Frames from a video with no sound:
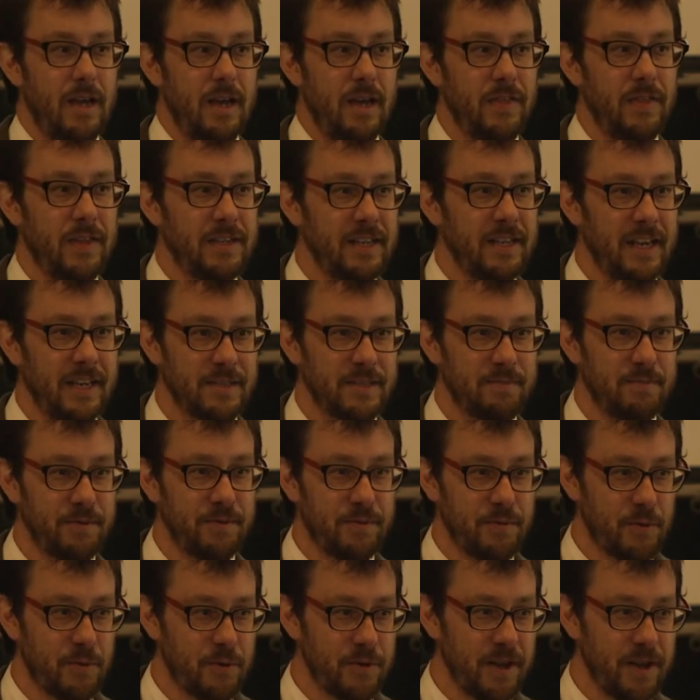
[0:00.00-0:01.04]
In the days
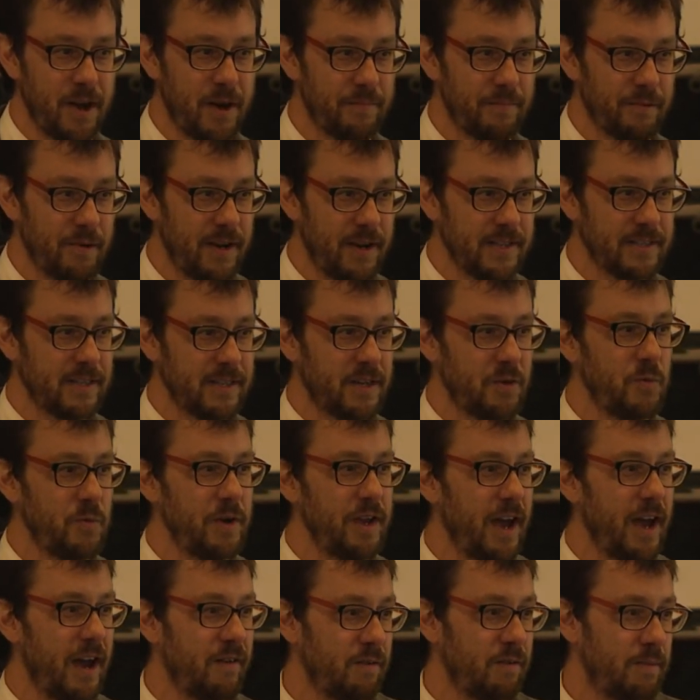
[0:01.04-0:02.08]
before the uprising, we
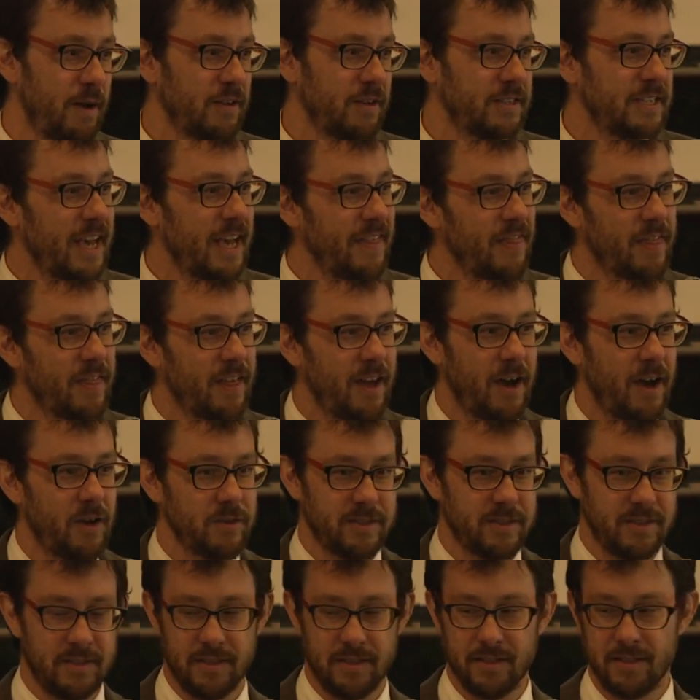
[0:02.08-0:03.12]
have about 10,000
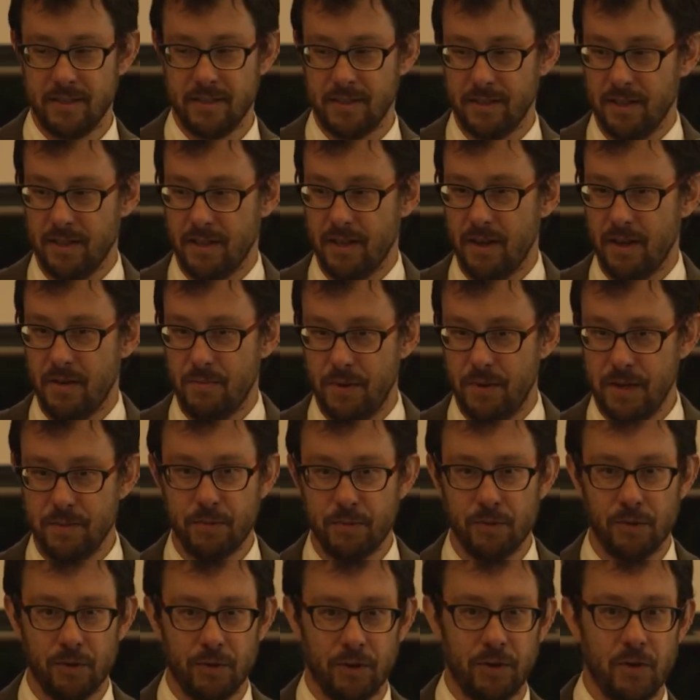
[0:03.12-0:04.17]

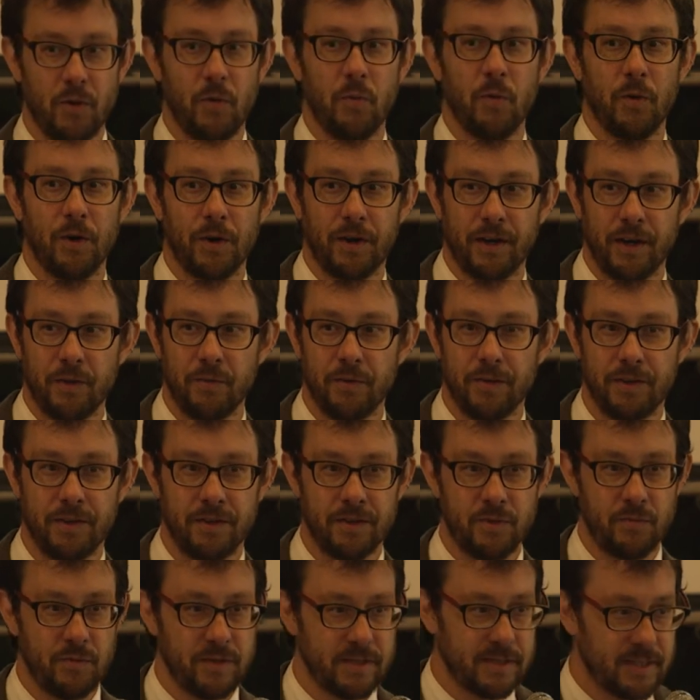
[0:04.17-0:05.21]
people working within
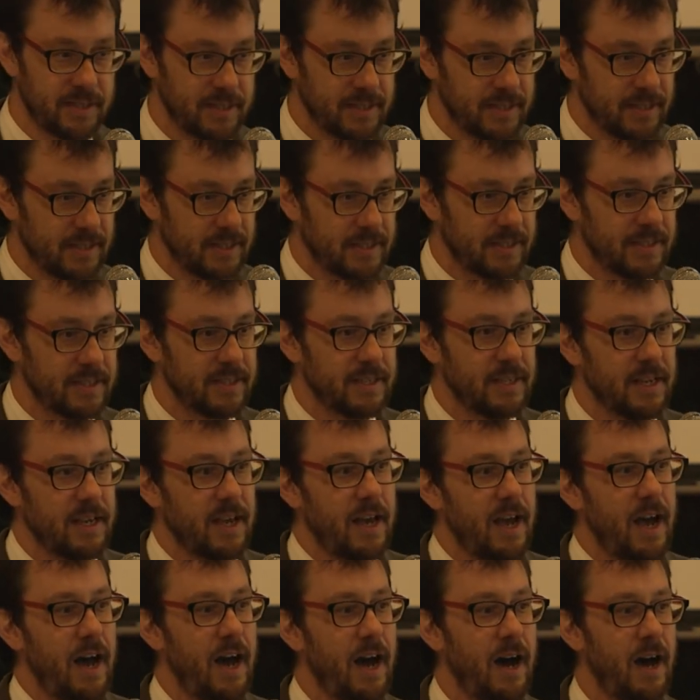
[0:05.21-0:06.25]
the resistance,
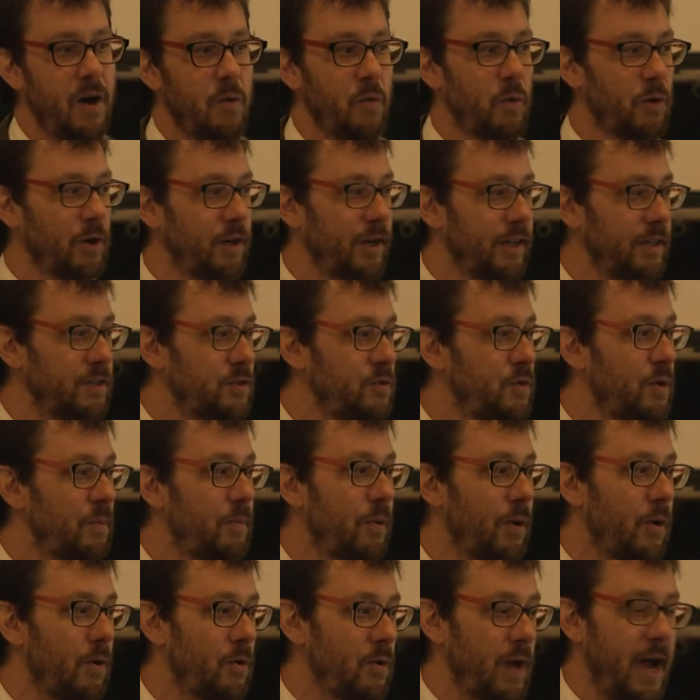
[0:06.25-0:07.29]
uh, working to
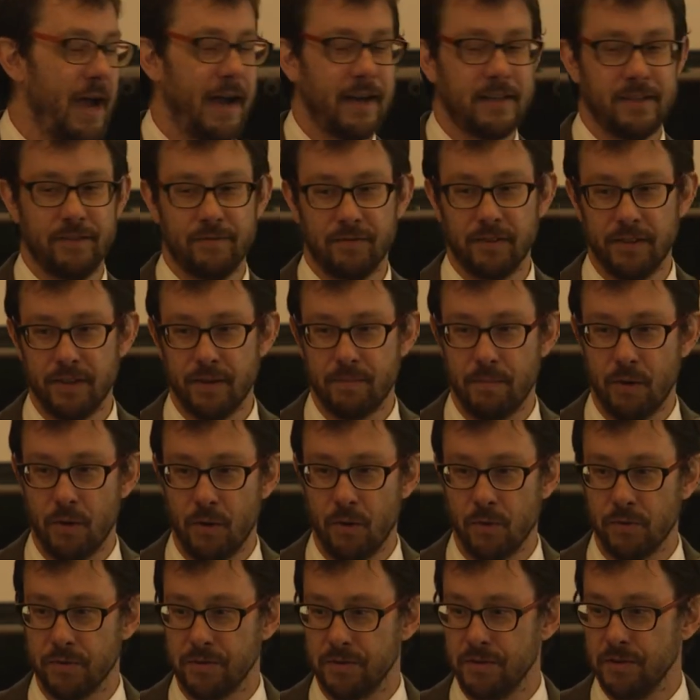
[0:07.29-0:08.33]
oppose, actively
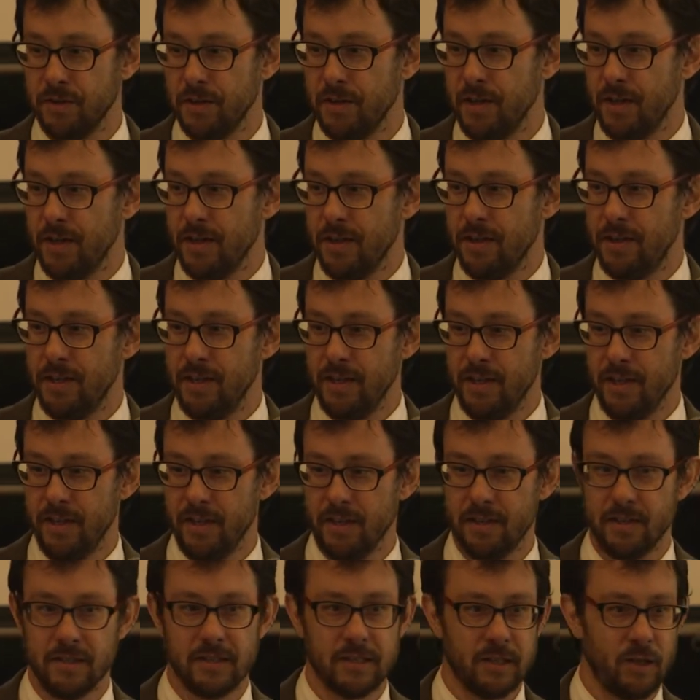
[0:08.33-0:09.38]
oppose
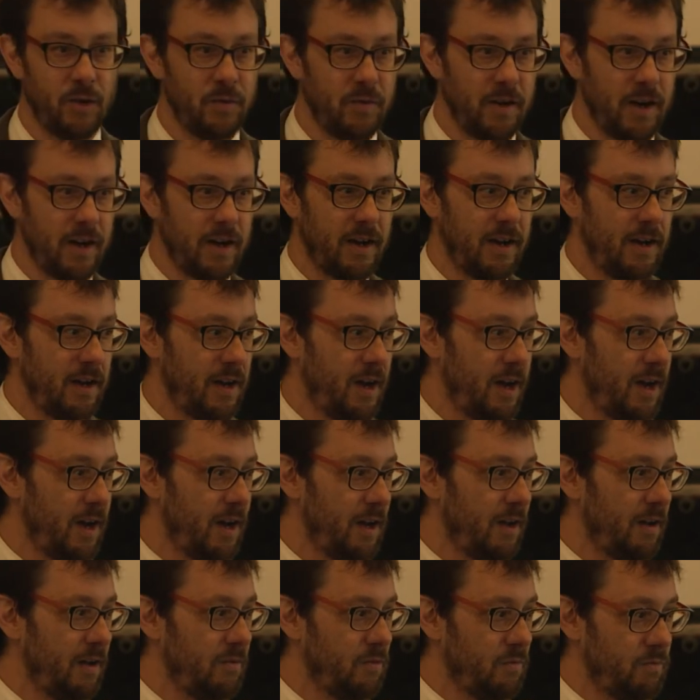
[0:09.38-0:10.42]
the Slovak
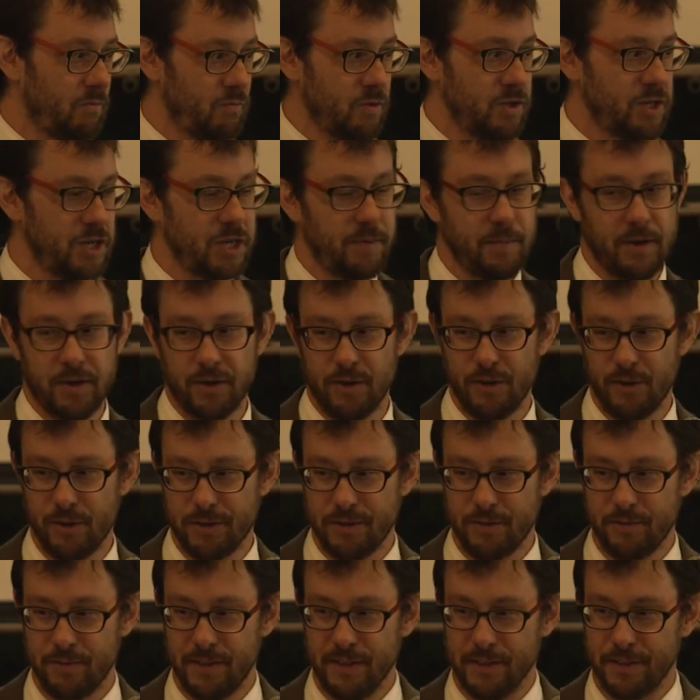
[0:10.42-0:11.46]
uh, regime under the
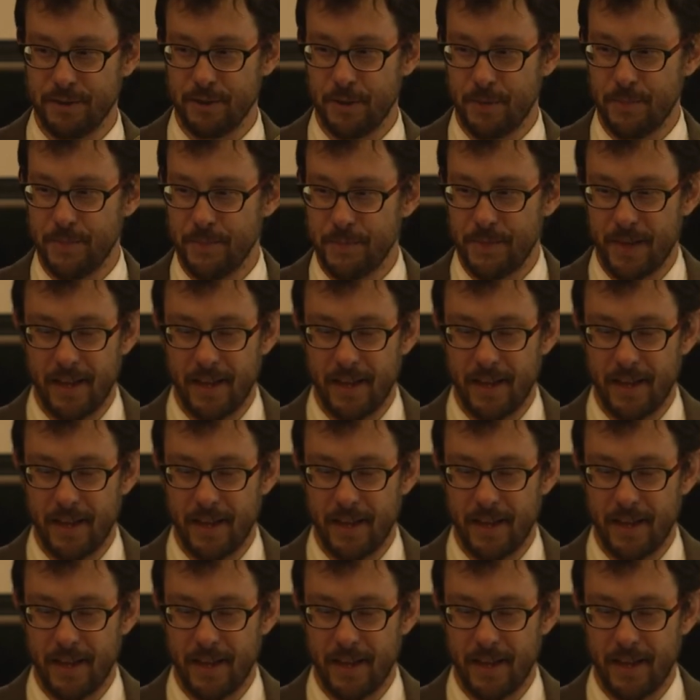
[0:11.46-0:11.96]
50s.